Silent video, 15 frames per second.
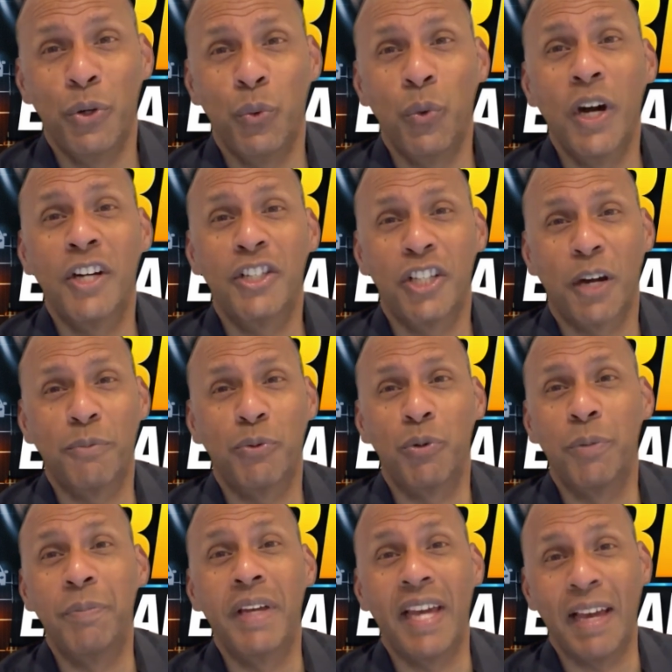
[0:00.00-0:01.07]
workshops would
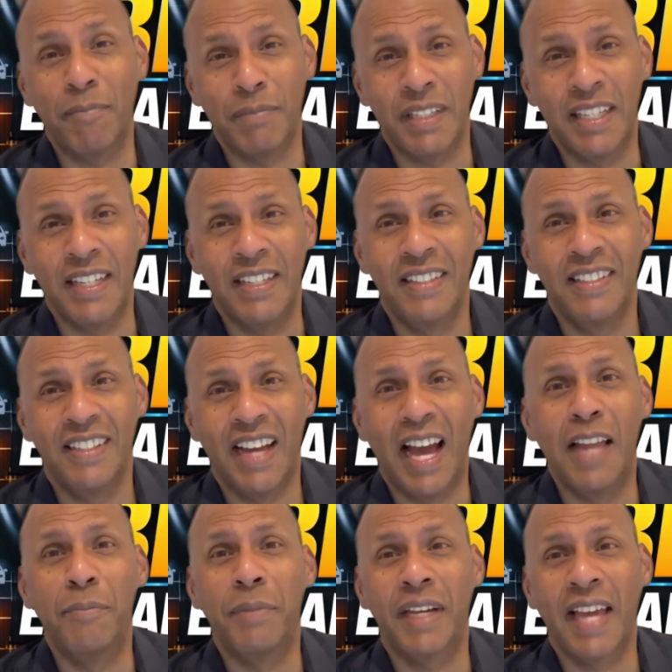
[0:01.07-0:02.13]
be empty
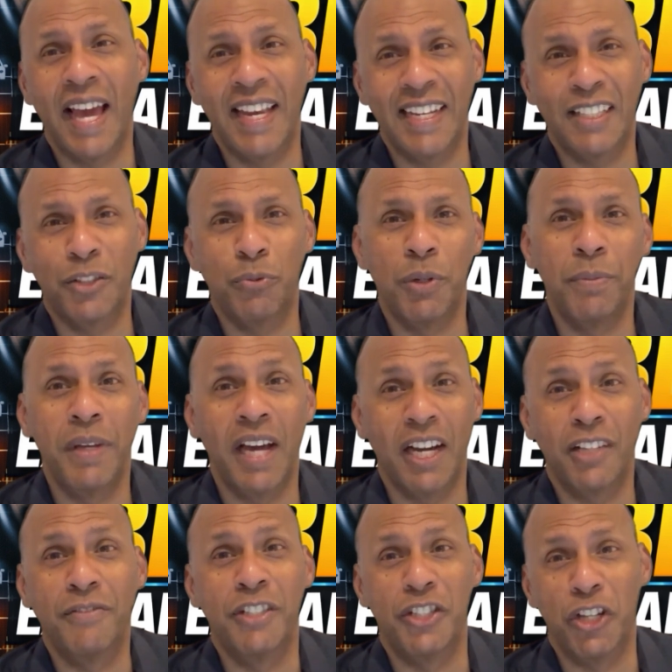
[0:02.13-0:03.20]
and mechanics would be out
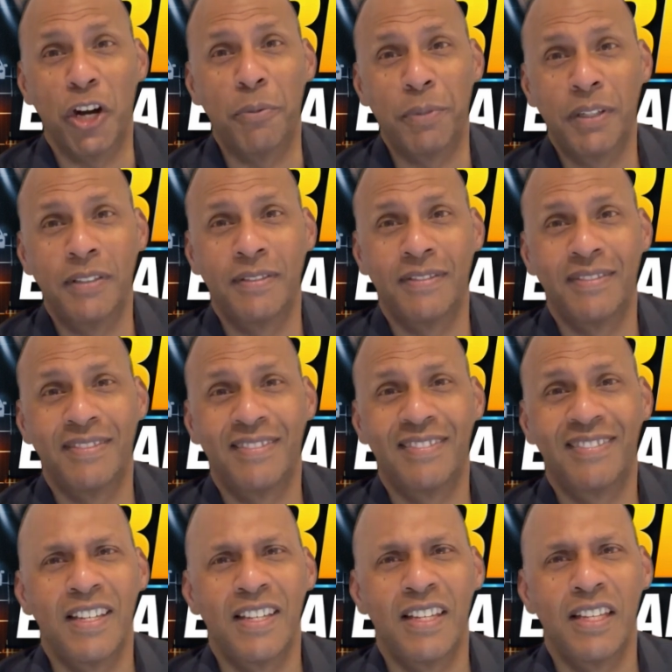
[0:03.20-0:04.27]
of a job.
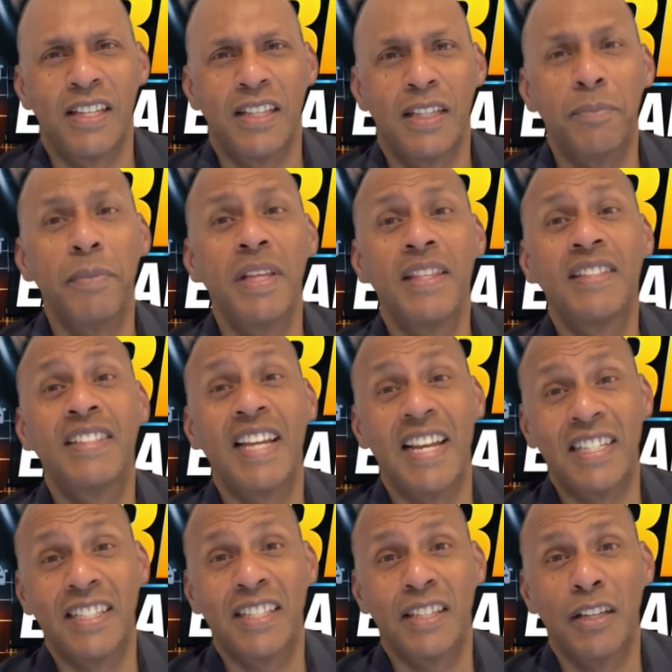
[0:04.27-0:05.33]
The myth
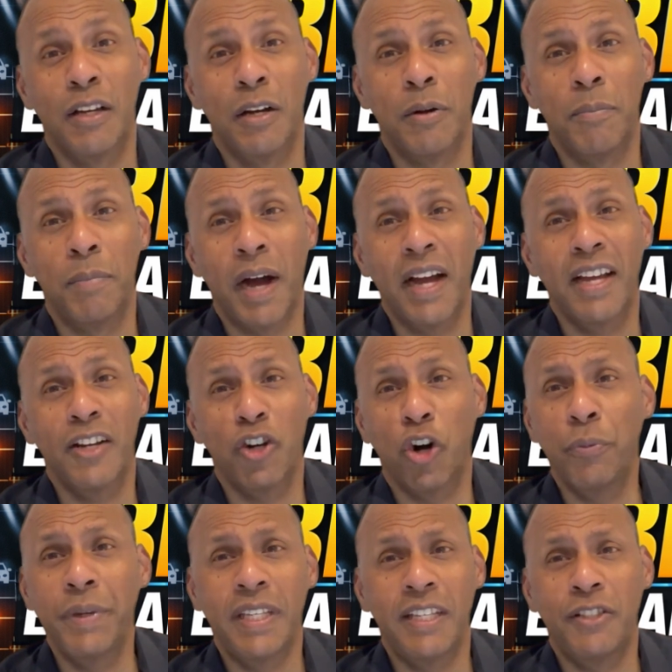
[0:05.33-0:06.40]
says, buy an
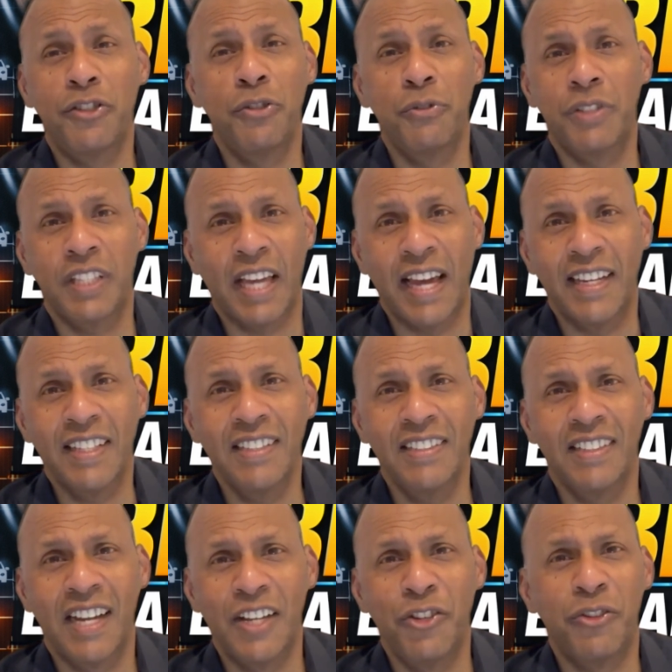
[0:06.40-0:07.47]
OBD2 scanner
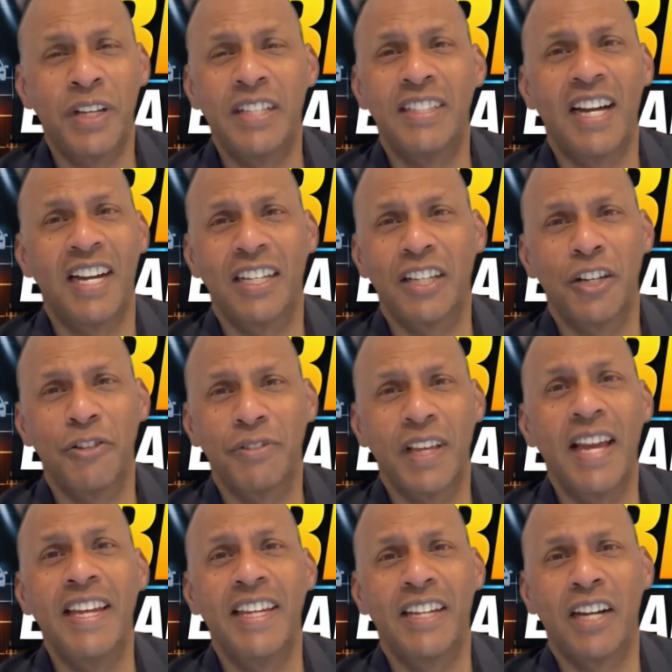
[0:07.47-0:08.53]
and you can diagnose
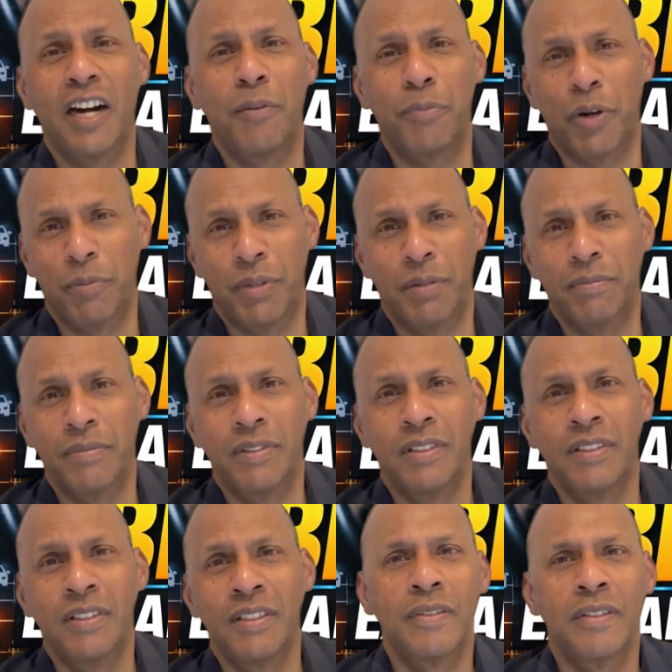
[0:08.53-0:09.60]
any car problem.
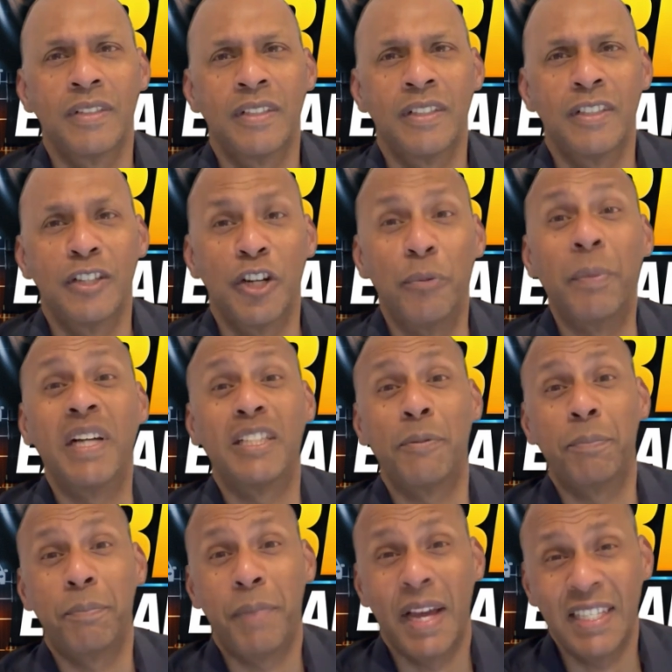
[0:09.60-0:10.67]
But a
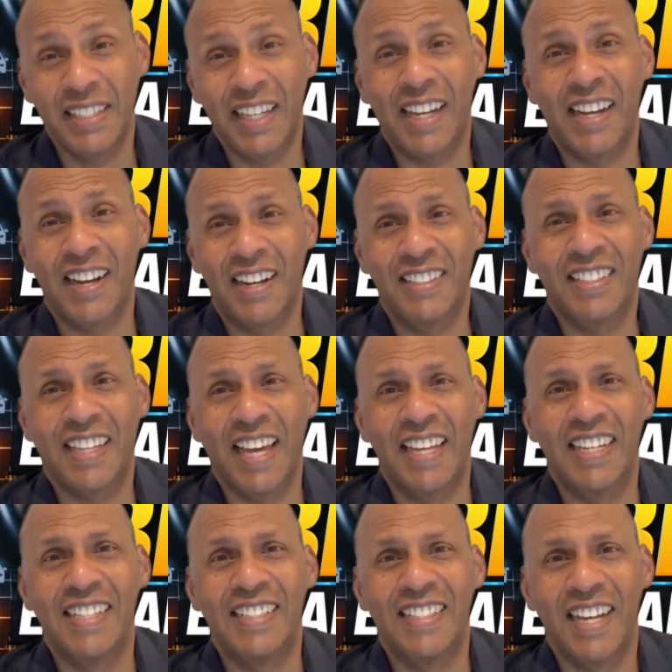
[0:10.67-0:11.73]
basic car
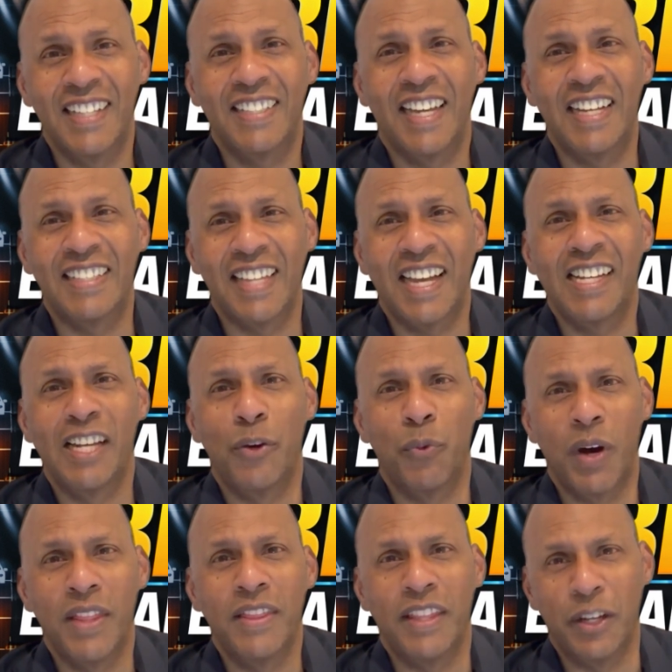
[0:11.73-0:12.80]
scanner does exactly
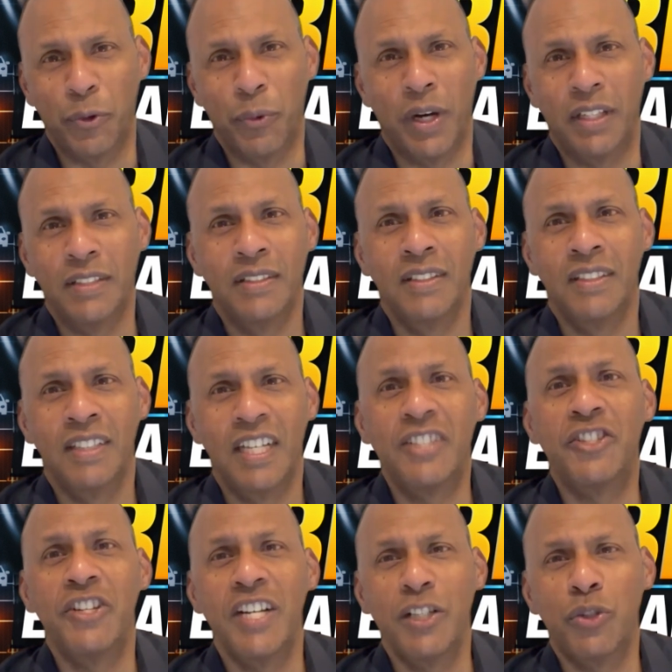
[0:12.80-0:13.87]
one thing well. It
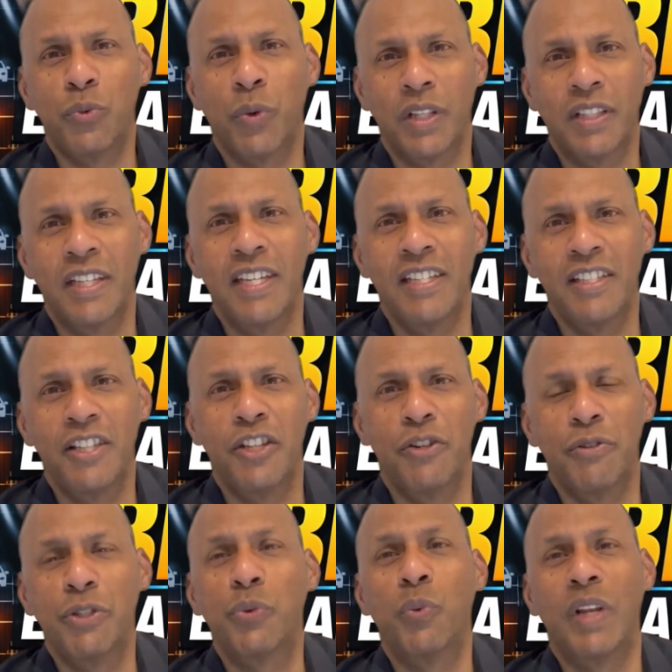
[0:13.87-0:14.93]
reads what the ECU
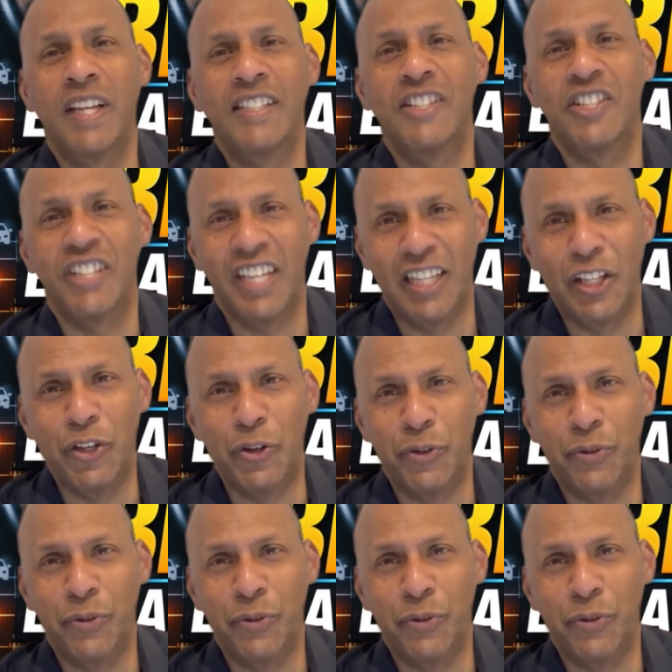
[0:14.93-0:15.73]
is willing to tell you.